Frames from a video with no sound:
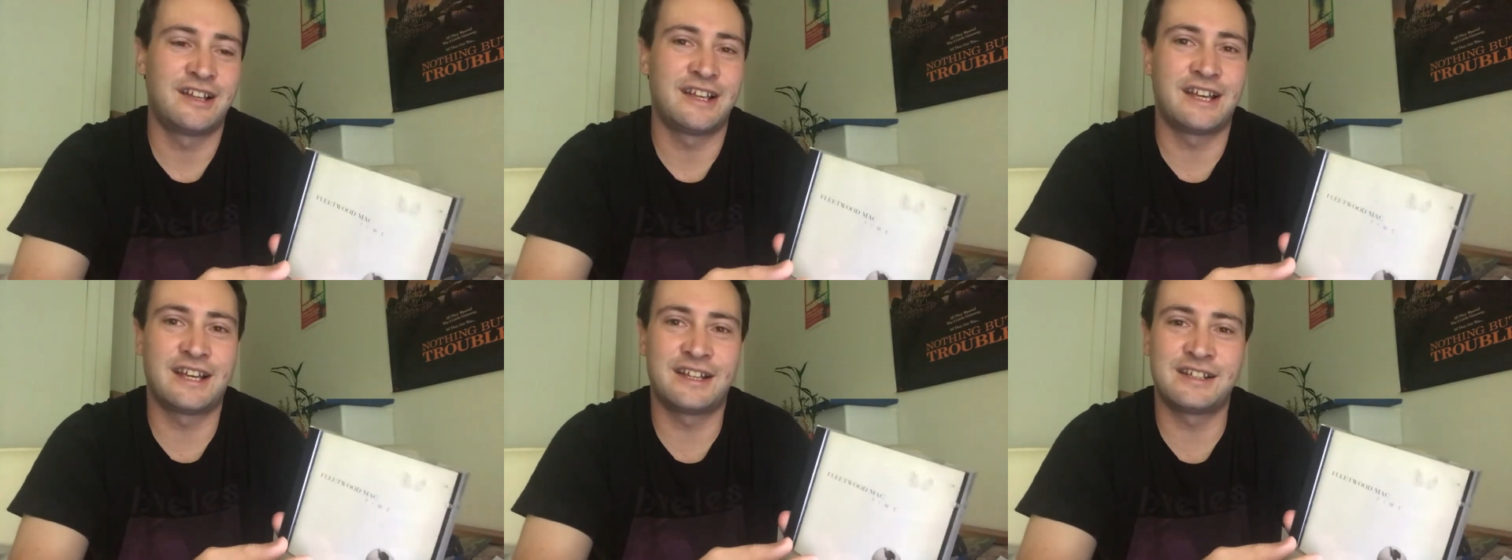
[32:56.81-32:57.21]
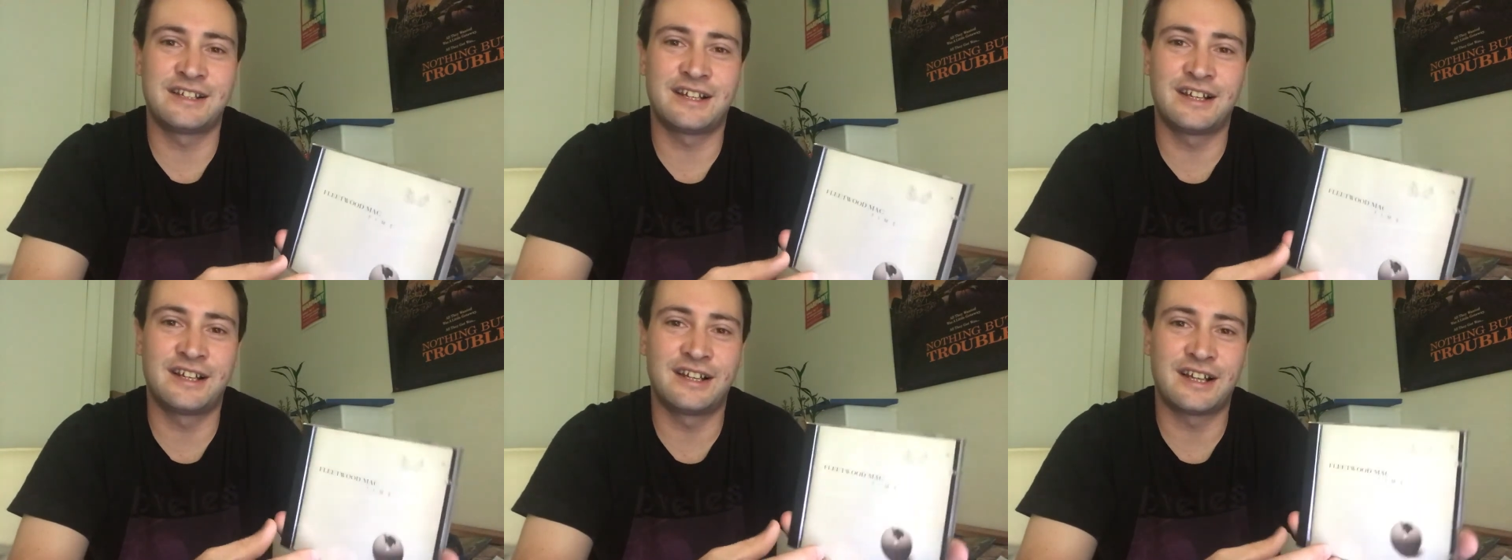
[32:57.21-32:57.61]
And
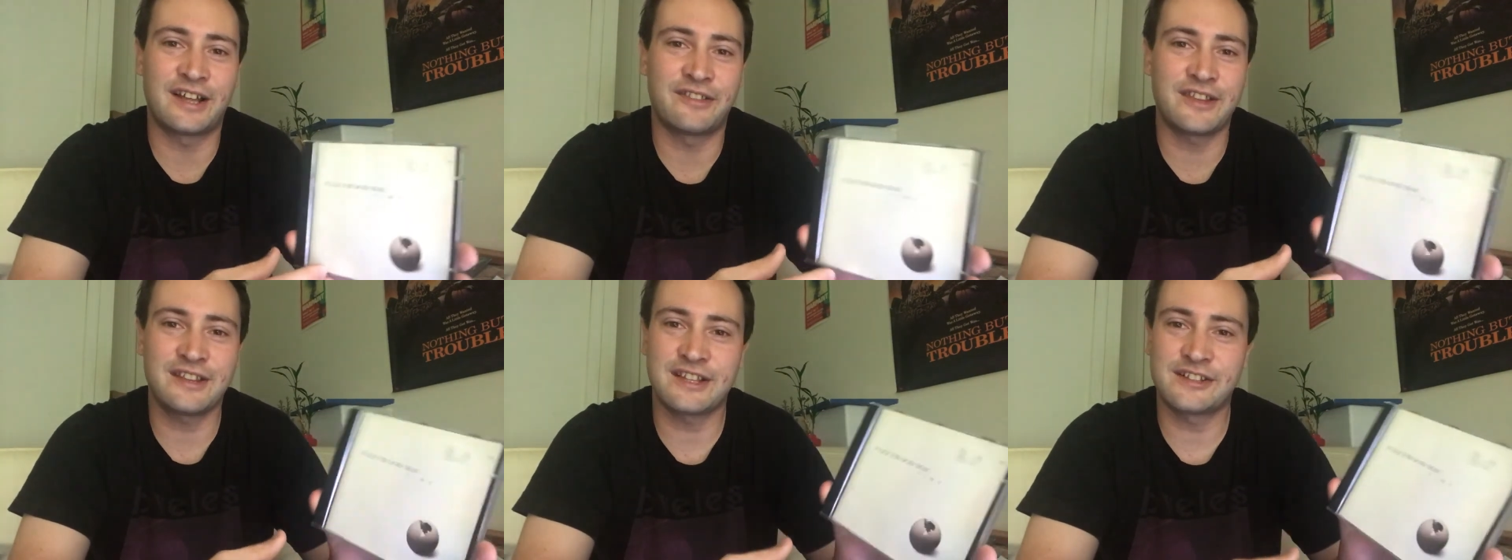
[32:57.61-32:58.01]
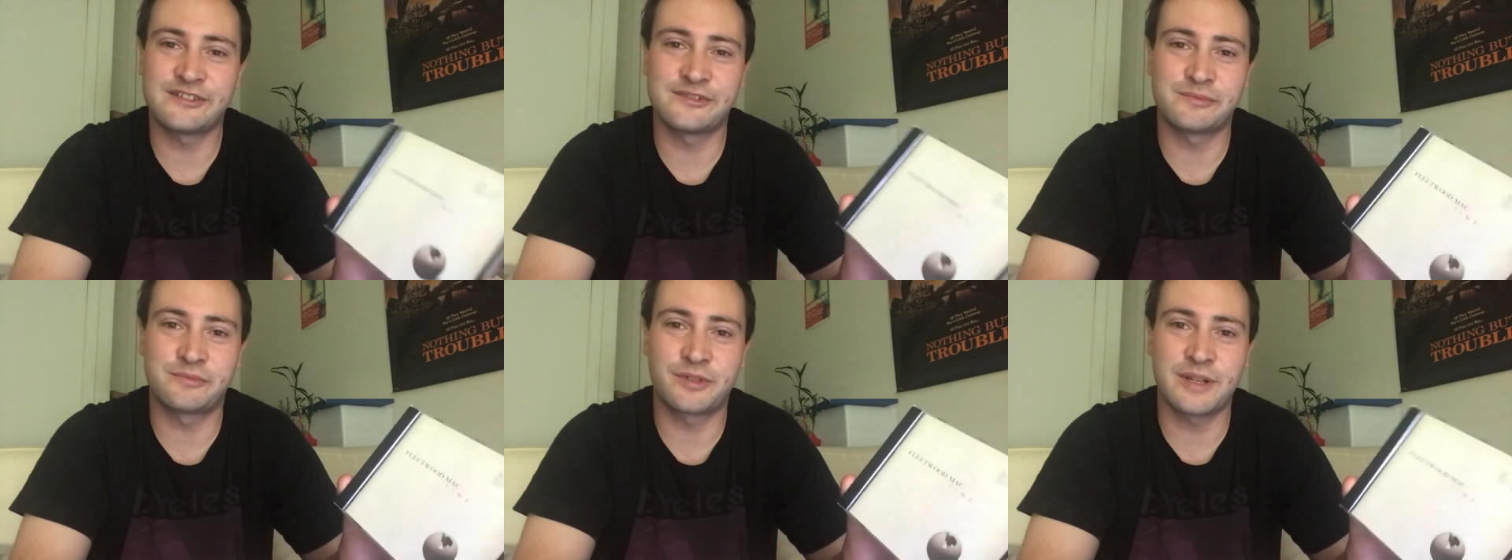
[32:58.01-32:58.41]
I think
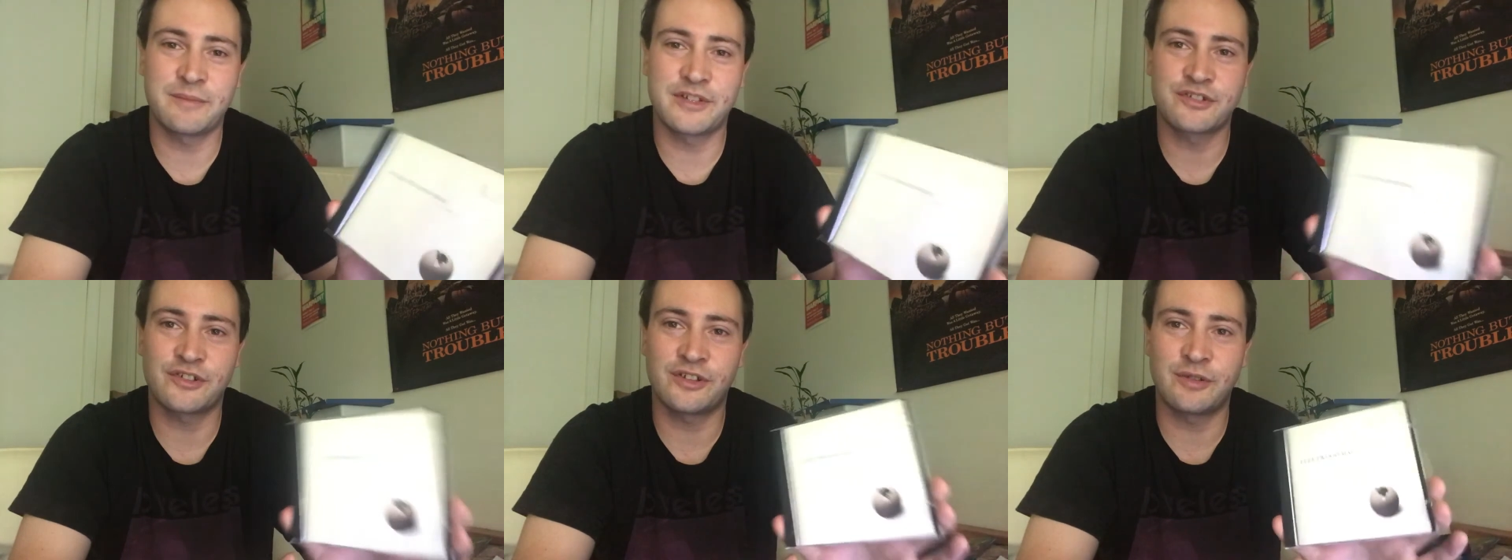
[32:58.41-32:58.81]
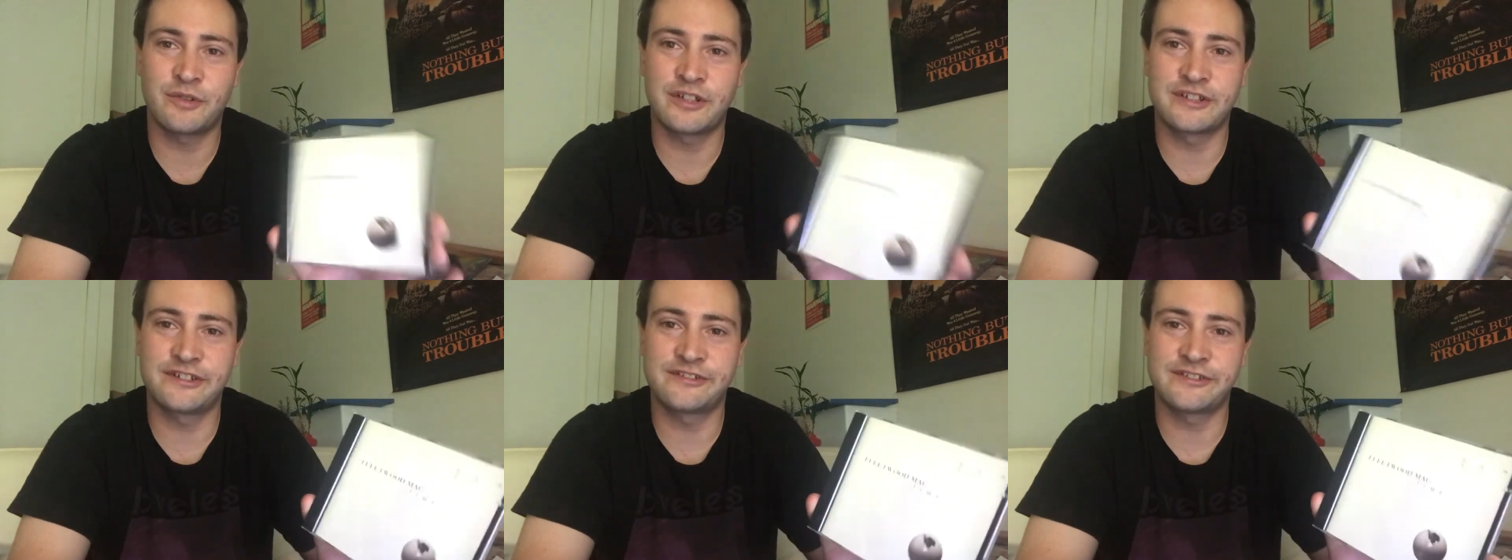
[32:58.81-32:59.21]
that's pretty much all I
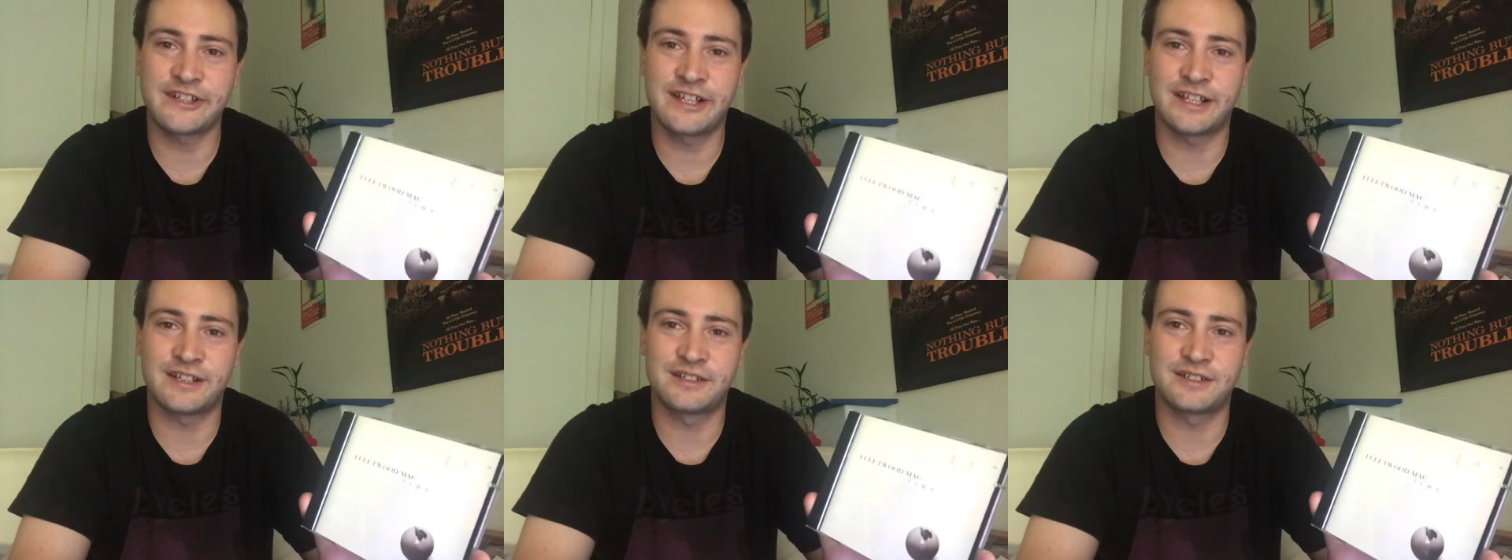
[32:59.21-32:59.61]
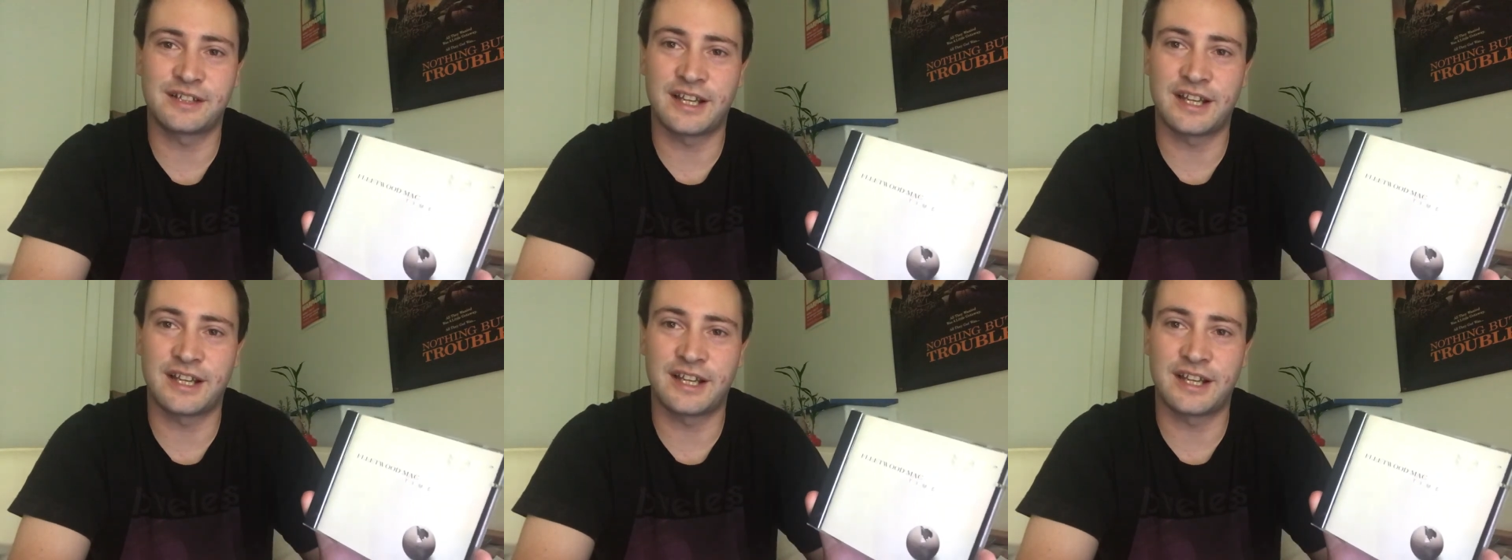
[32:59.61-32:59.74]
wanted to say.